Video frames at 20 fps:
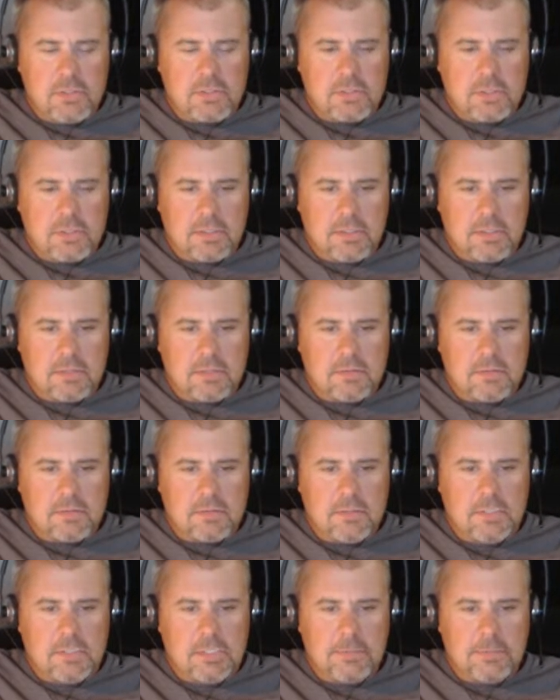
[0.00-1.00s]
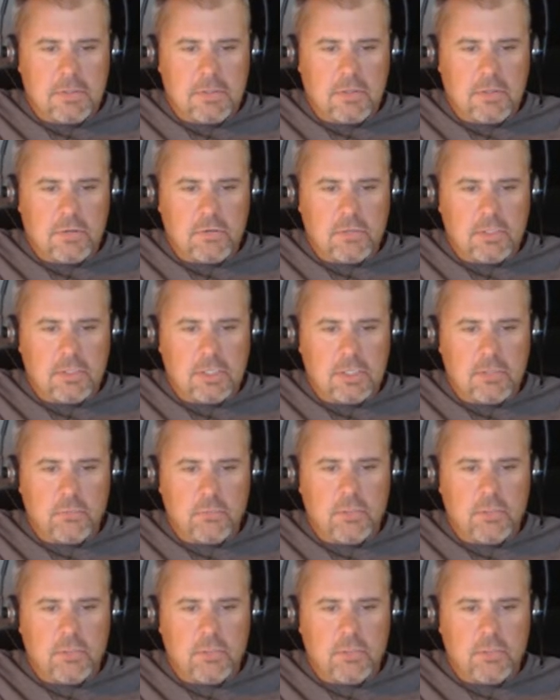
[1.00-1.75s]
and let's keep on looking at what the